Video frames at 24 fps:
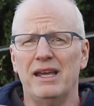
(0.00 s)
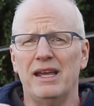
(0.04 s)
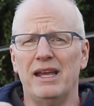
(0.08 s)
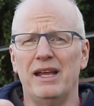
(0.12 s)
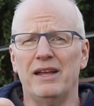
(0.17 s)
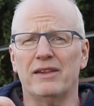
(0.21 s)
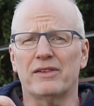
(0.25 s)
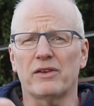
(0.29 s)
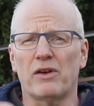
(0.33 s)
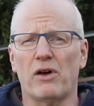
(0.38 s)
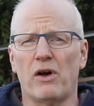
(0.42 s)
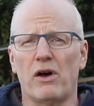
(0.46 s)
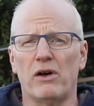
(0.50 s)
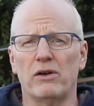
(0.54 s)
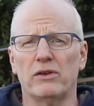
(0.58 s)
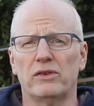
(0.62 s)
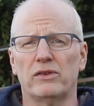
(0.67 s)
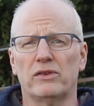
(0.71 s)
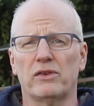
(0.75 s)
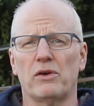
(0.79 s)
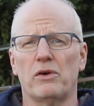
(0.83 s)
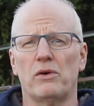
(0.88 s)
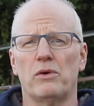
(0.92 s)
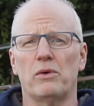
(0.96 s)
it's
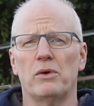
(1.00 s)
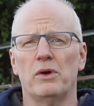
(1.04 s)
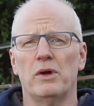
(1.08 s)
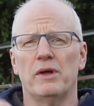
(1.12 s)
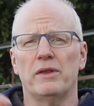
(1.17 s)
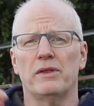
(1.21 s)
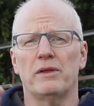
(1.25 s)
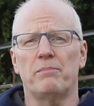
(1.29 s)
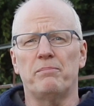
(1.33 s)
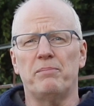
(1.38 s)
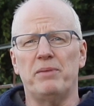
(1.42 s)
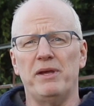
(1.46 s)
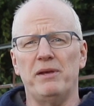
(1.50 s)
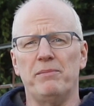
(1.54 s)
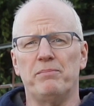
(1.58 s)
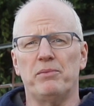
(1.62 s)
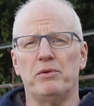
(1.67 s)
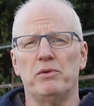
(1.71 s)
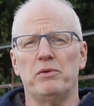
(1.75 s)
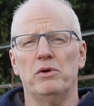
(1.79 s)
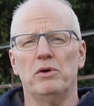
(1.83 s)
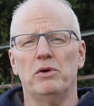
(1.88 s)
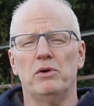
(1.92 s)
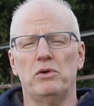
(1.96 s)
also the
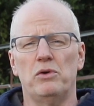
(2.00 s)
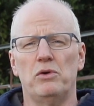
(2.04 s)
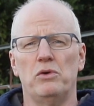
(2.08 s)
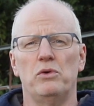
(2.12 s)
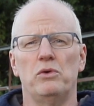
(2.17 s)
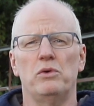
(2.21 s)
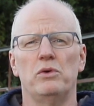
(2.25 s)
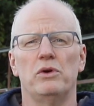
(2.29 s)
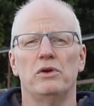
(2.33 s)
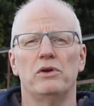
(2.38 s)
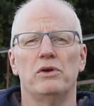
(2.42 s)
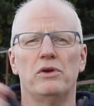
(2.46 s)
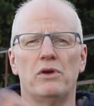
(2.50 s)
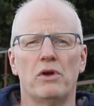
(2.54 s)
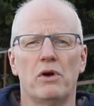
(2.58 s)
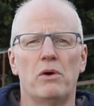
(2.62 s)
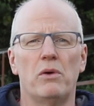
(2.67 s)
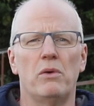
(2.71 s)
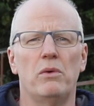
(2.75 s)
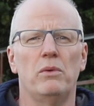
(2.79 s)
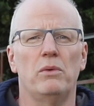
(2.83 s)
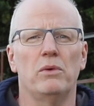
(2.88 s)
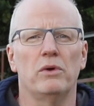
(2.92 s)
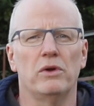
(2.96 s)
people who
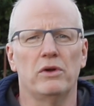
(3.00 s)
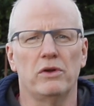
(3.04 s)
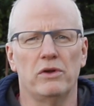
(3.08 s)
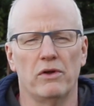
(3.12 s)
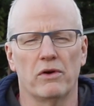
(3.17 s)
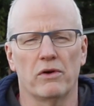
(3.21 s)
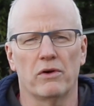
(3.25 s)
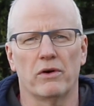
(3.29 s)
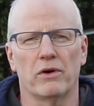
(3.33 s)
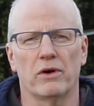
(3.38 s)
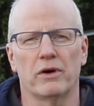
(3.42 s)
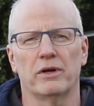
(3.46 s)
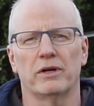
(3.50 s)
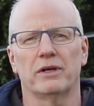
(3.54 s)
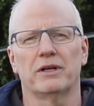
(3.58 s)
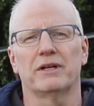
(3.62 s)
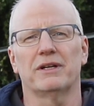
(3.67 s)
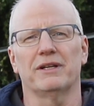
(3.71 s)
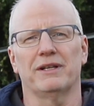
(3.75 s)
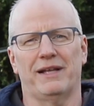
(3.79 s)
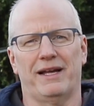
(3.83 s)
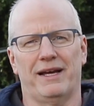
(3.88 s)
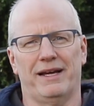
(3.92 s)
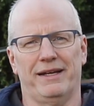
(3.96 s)
know your
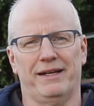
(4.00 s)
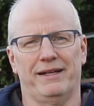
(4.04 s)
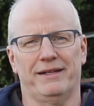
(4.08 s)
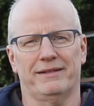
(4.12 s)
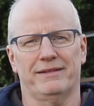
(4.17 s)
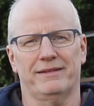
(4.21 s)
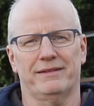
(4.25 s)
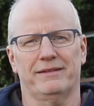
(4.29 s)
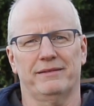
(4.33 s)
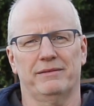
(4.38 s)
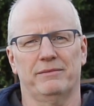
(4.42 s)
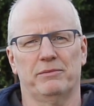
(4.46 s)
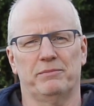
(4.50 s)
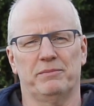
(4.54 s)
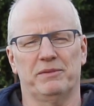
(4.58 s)
clients,